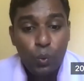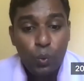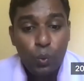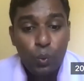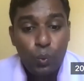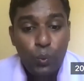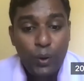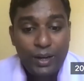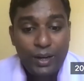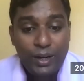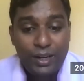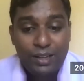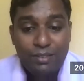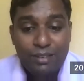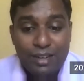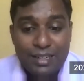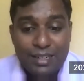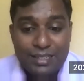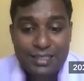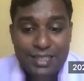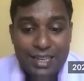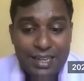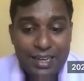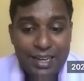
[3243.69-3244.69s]
when the
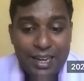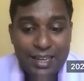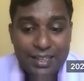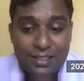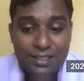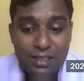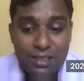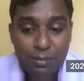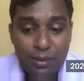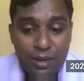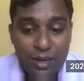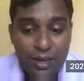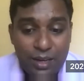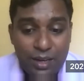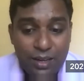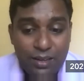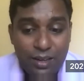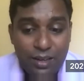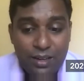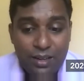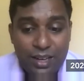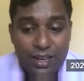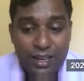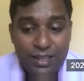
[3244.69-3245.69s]
vaginal examination,
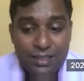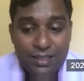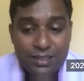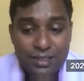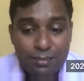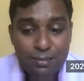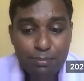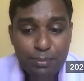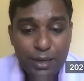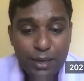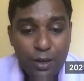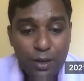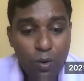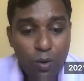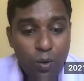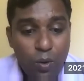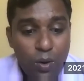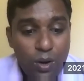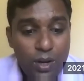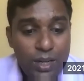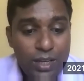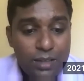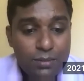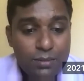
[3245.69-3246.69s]
there is a
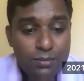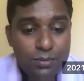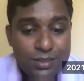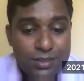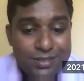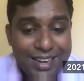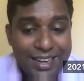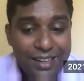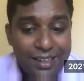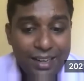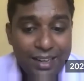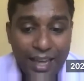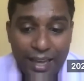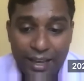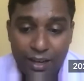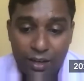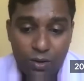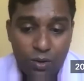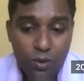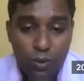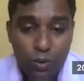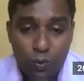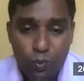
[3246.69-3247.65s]
meconium stain liquor.